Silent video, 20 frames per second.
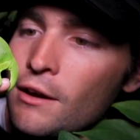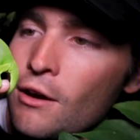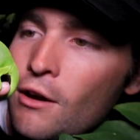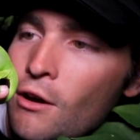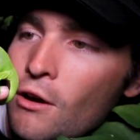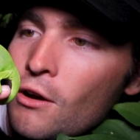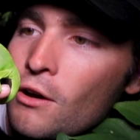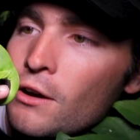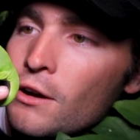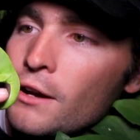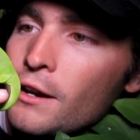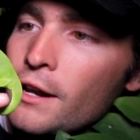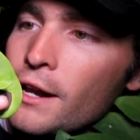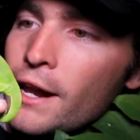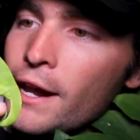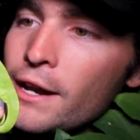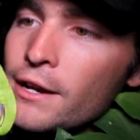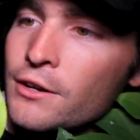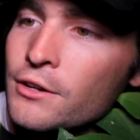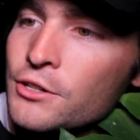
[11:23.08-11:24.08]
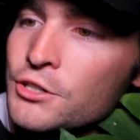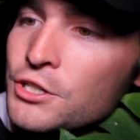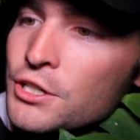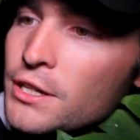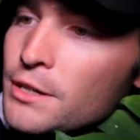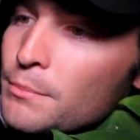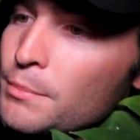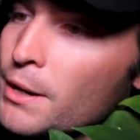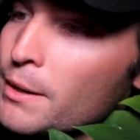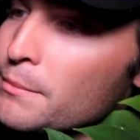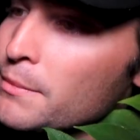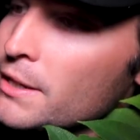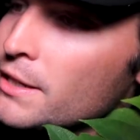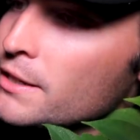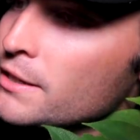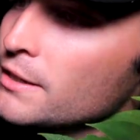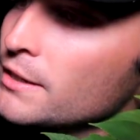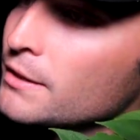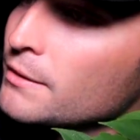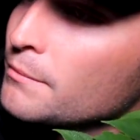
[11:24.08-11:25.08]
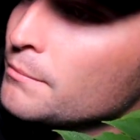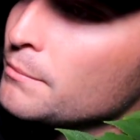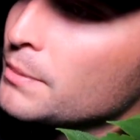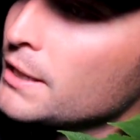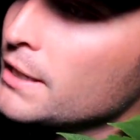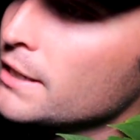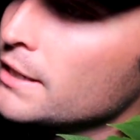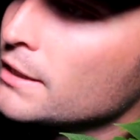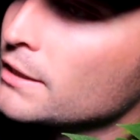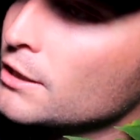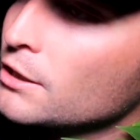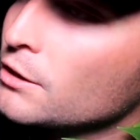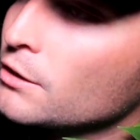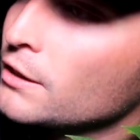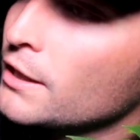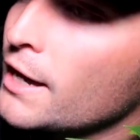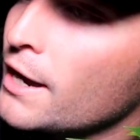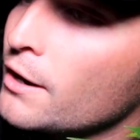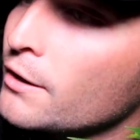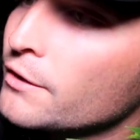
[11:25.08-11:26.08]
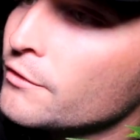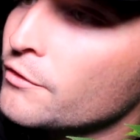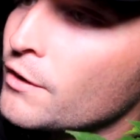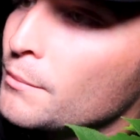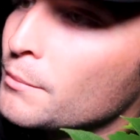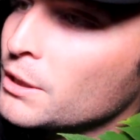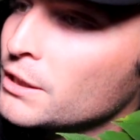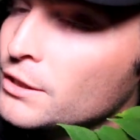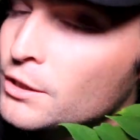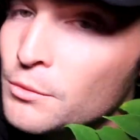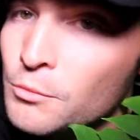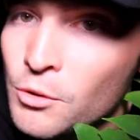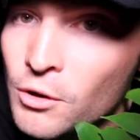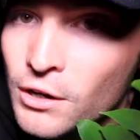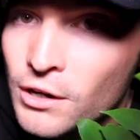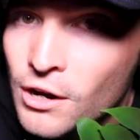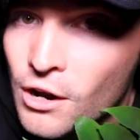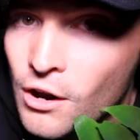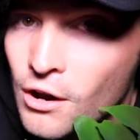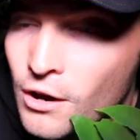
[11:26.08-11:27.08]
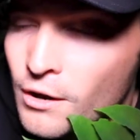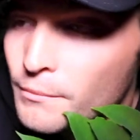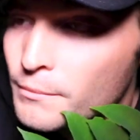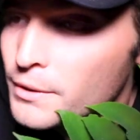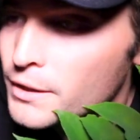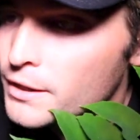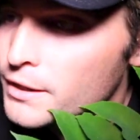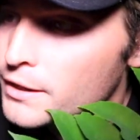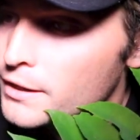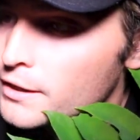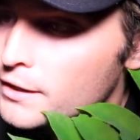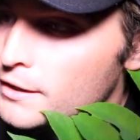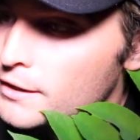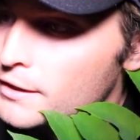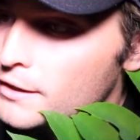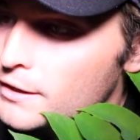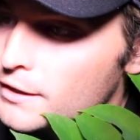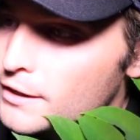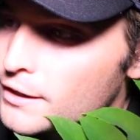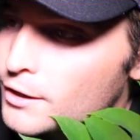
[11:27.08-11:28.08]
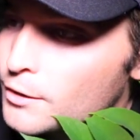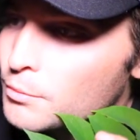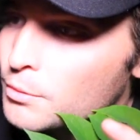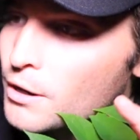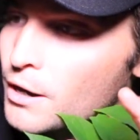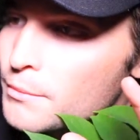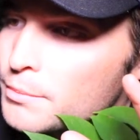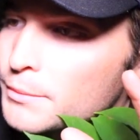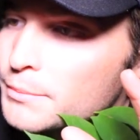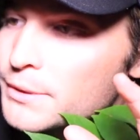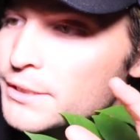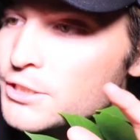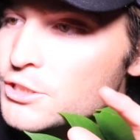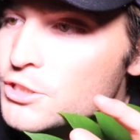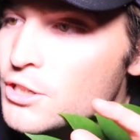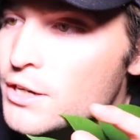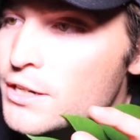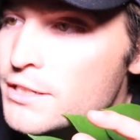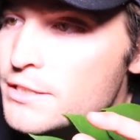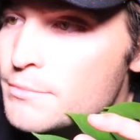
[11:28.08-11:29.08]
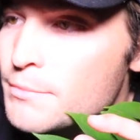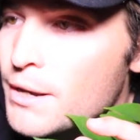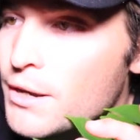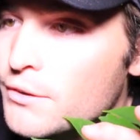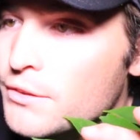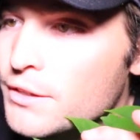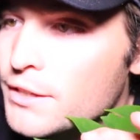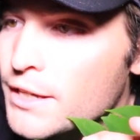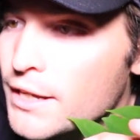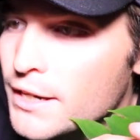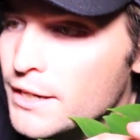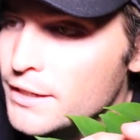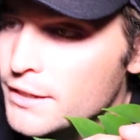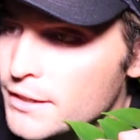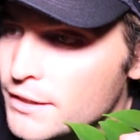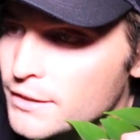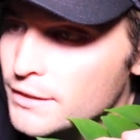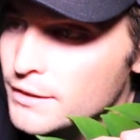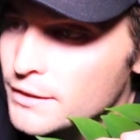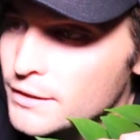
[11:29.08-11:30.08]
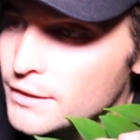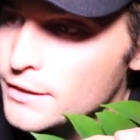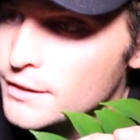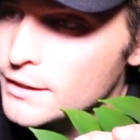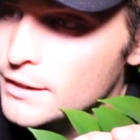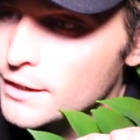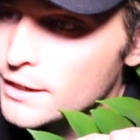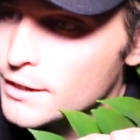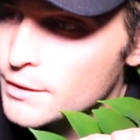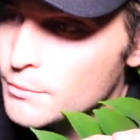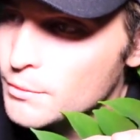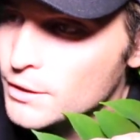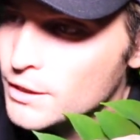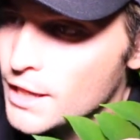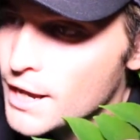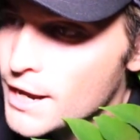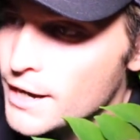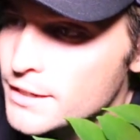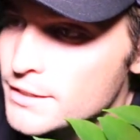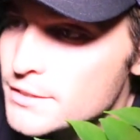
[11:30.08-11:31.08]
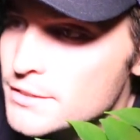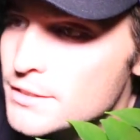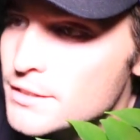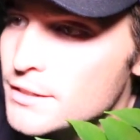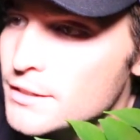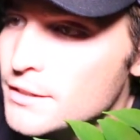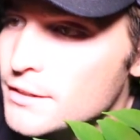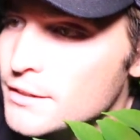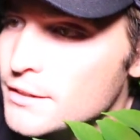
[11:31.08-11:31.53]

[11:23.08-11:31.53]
our energy by me being a little loud. If I'm a little more calm, he'll probably shut his mouth again and relax.